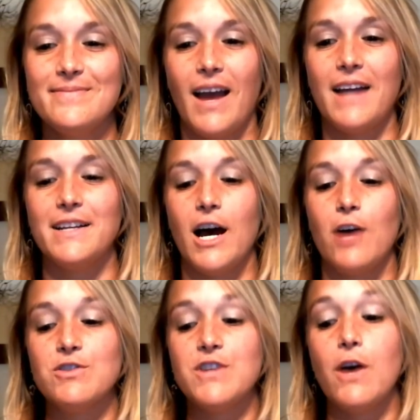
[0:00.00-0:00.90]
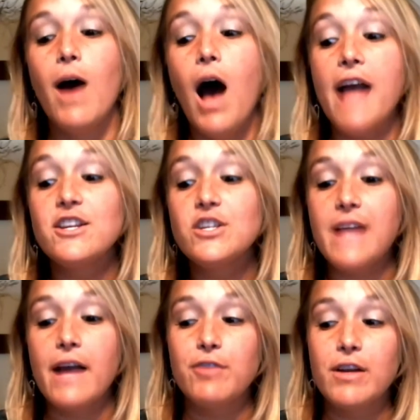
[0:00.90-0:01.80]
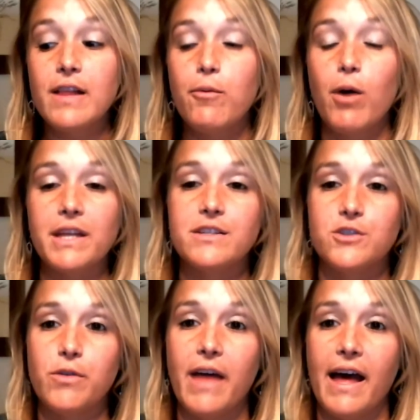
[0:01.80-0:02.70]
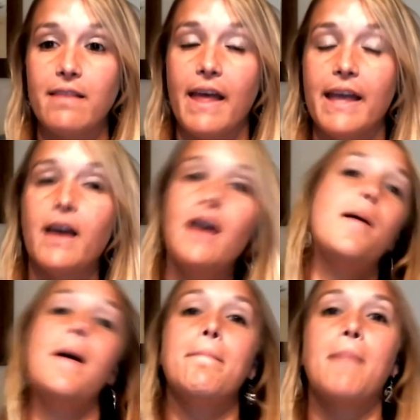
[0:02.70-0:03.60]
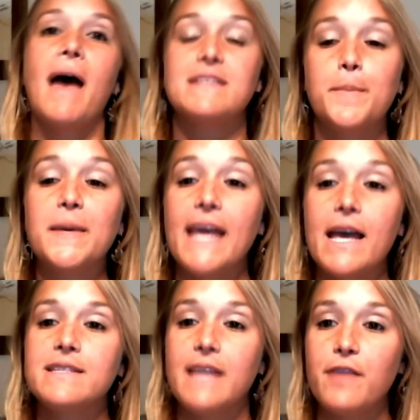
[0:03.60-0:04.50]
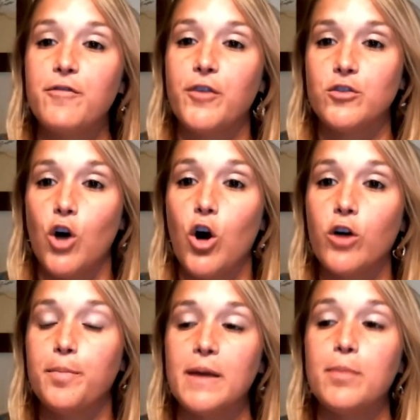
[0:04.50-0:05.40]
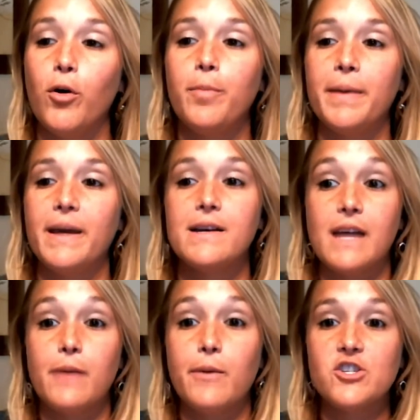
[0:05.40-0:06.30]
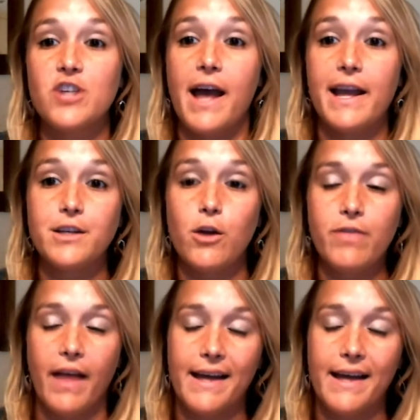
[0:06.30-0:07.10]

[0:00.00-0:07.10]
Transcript: I know. So I just I really wanted to do that like as a PSA for dog people because I wish I had known that.